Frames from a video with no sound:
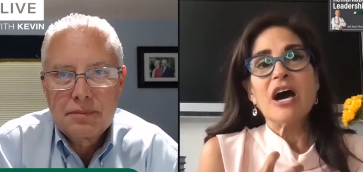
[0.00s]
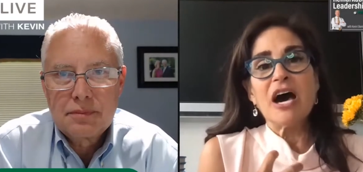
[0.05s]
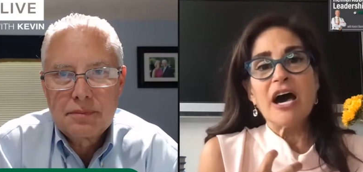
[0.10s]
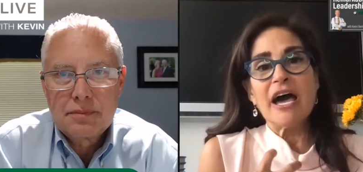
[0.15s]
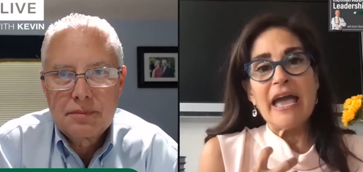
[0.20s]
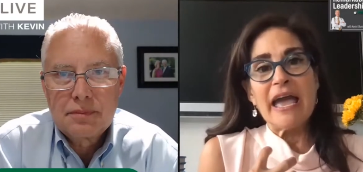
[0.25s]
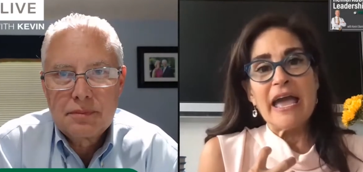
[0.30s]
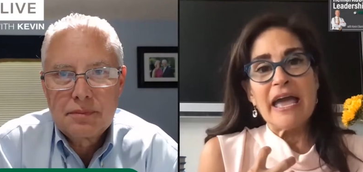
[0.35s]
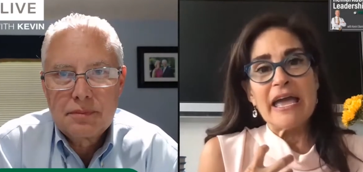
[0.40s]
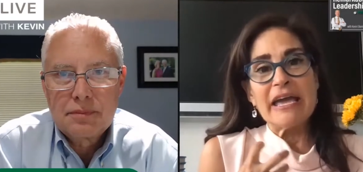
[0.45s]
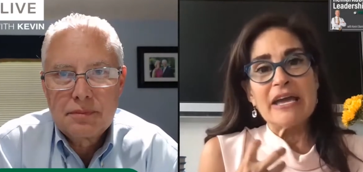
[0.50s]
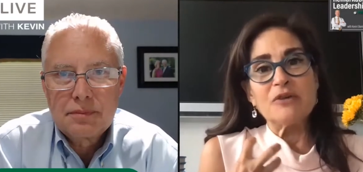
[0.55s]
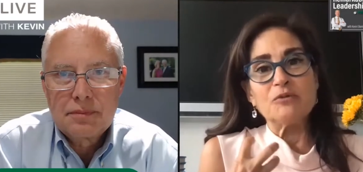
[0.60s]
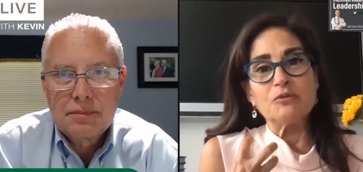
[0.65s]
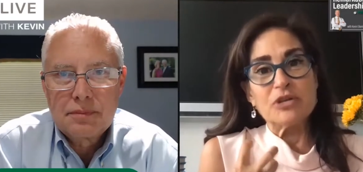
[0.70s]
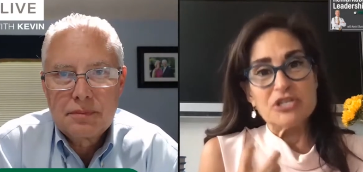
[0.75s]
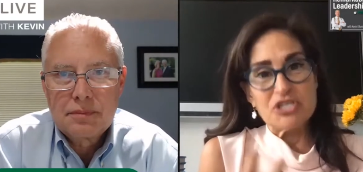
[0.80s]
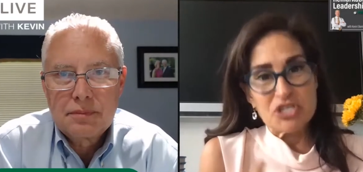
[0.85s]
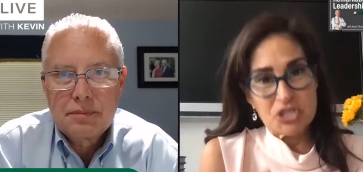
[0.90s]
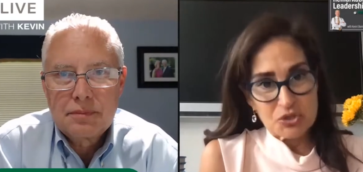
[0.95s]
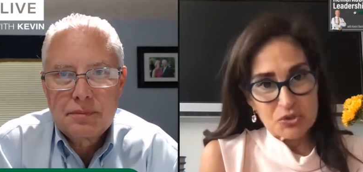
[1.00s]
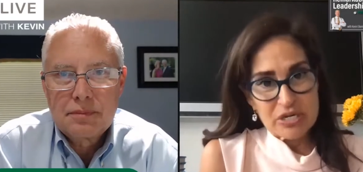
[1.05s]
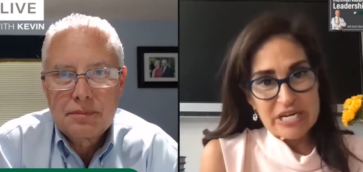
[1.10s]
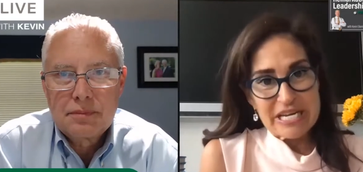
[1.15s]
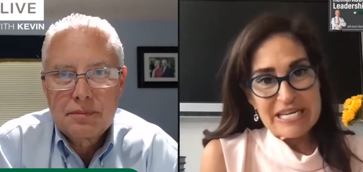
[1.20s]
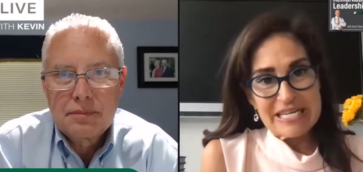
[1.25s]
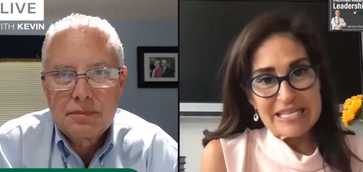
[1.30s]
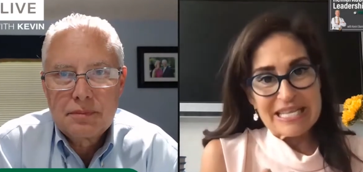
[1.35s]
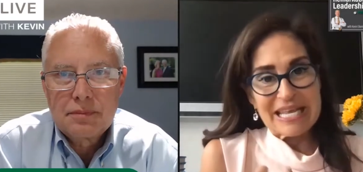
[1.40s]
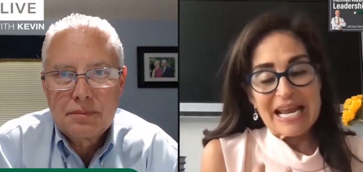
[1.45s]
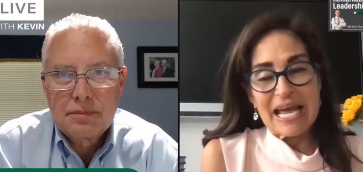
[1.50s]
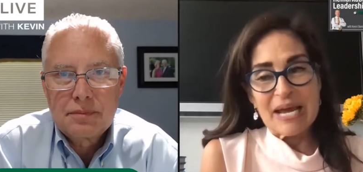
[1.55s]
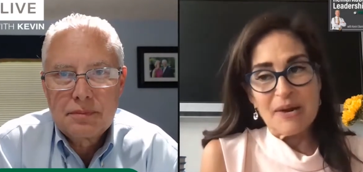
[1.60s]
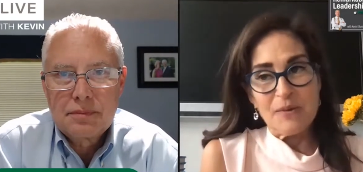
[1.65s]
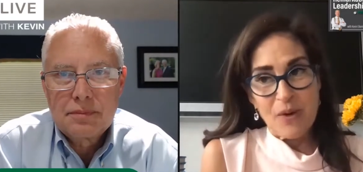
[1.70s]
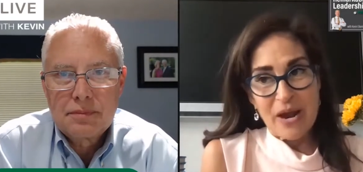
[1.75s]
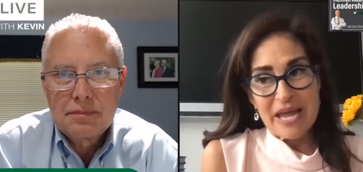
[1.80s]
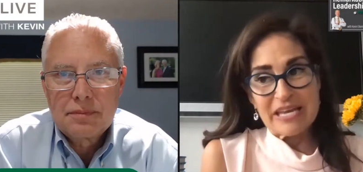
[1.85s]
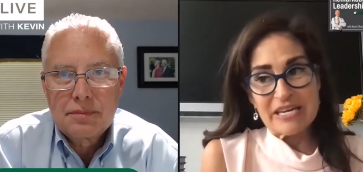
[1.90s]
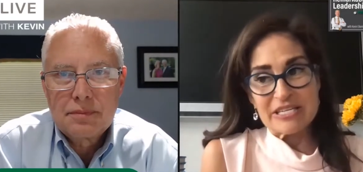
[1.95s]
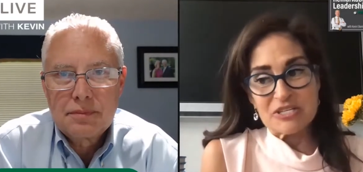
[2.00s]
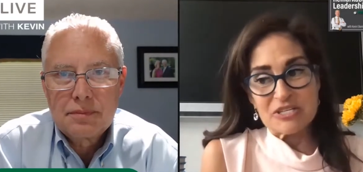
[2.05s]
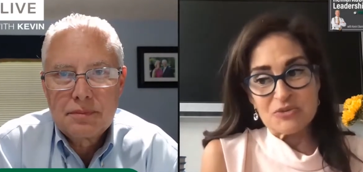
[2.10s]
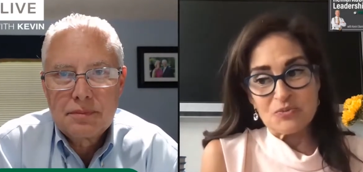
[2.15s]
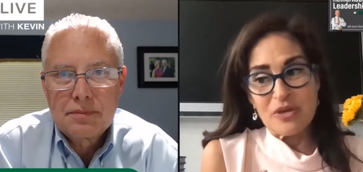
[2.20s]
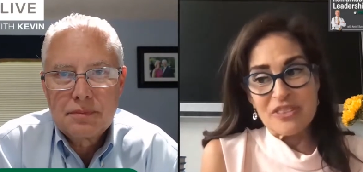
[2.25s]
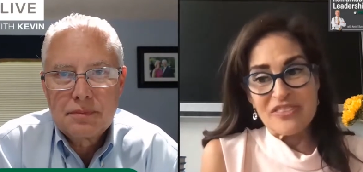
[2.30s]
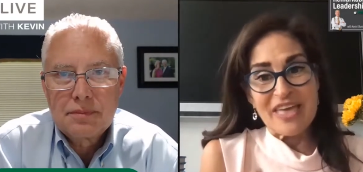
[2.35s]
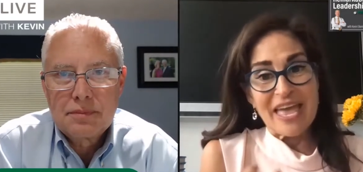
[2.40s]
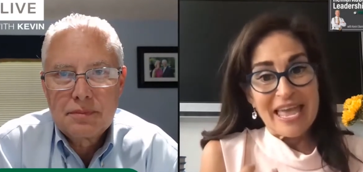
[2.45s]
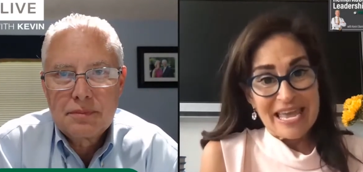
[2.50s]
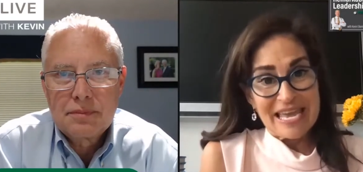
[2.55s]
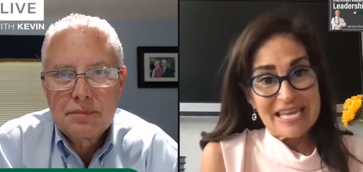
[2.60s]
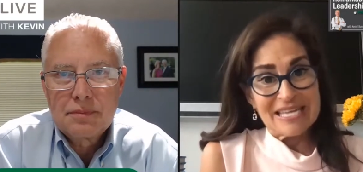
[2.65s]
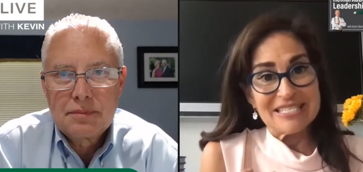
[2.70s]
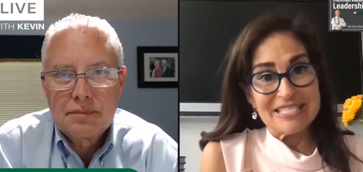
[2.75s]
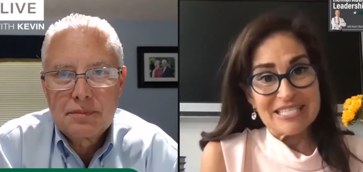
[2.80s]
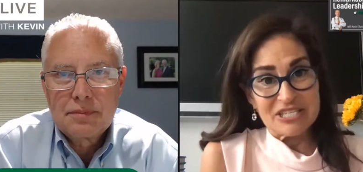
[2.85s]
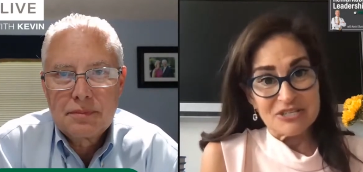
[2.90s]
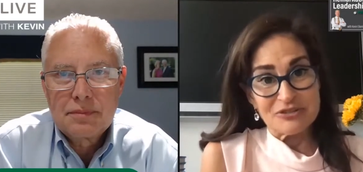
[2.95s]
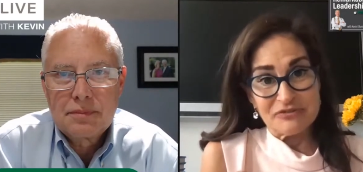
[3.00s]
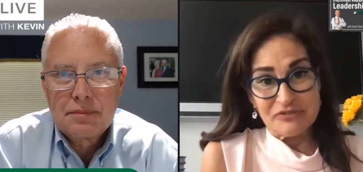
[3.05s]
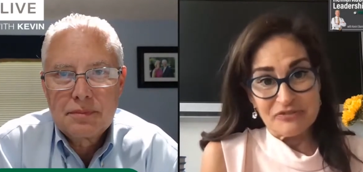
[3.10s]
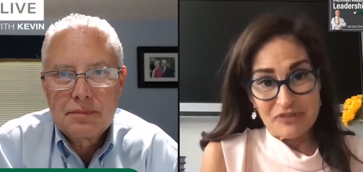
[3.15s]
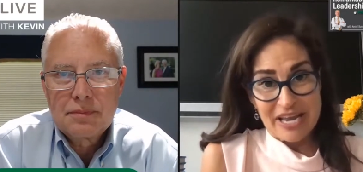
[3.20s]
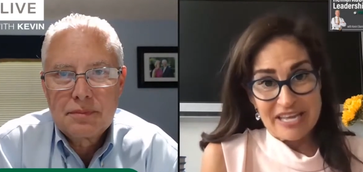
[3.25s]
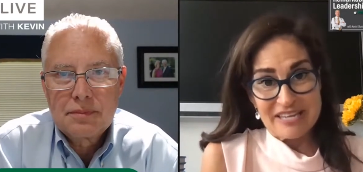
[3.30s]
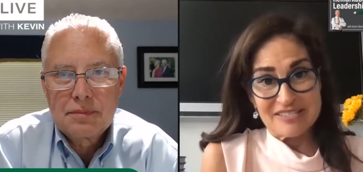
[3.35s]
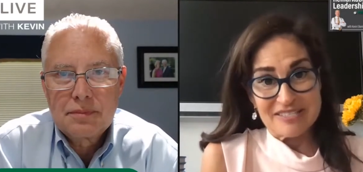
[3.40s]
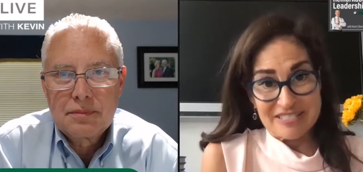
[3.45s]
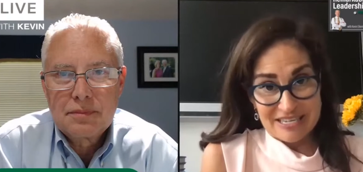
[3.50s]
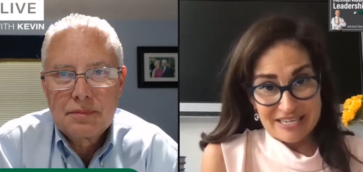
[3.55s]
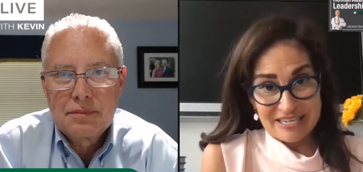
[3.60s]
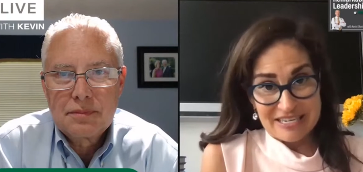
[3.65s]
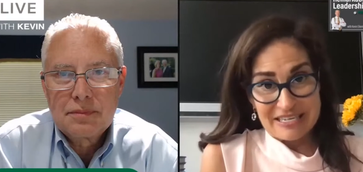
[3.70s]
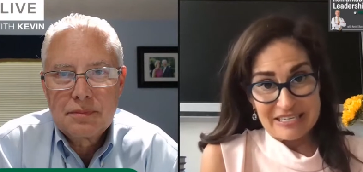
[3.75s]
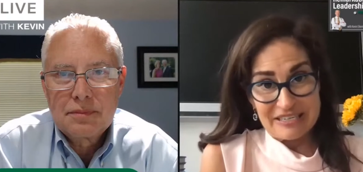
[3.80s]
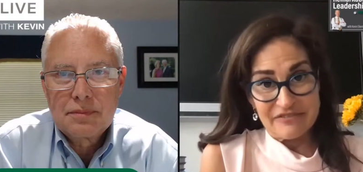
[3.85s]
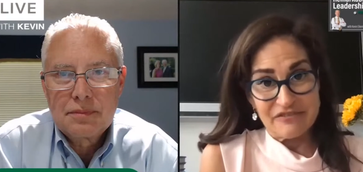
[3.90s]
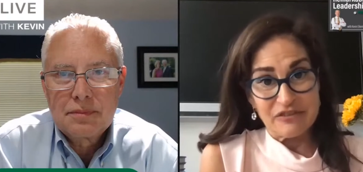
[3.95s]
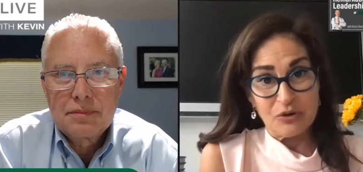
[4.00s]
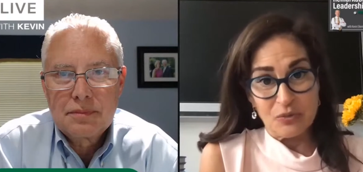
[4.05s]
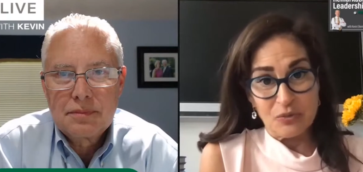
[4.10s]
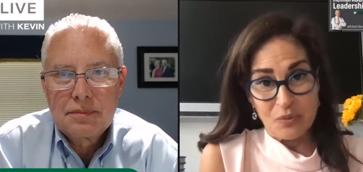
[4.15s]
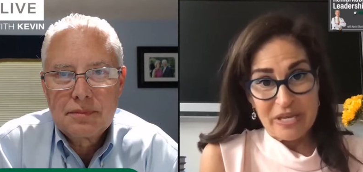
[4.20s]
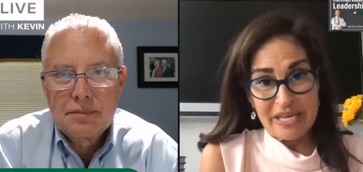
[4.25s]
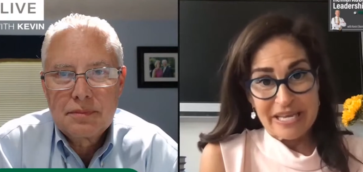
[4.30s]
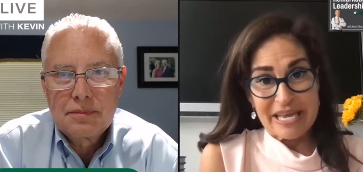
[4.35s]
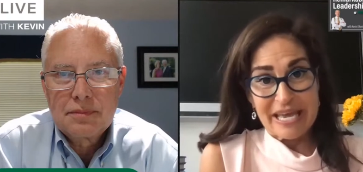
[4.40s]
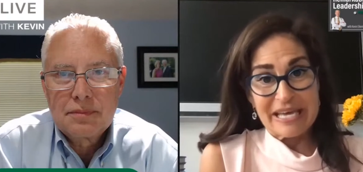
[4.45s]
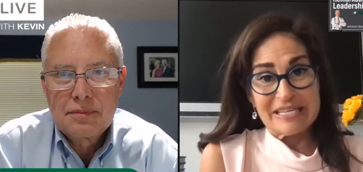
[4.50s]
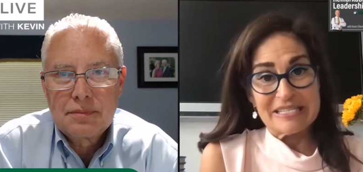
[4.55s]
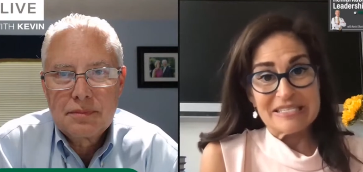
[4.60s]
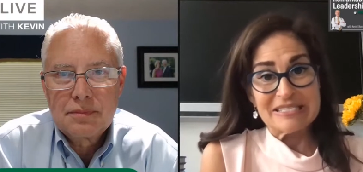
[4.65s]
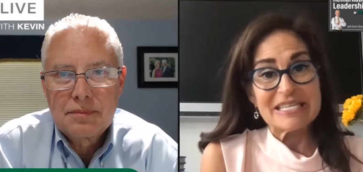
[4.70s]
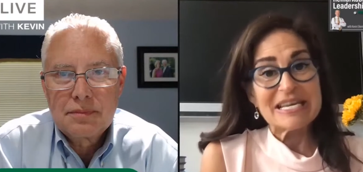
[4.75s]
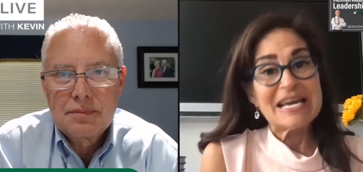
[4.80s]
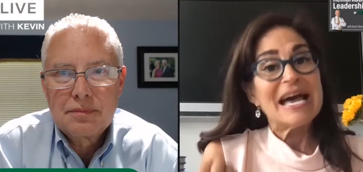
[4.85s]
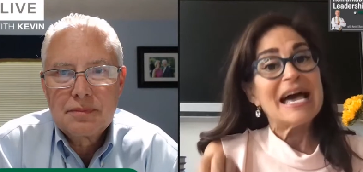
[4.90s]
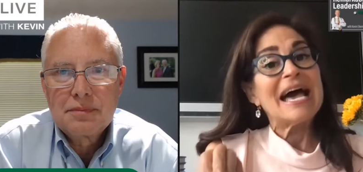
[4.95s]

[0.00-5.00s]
Speaker 1: a retreat that I went with 8 dear friends on for a weekend.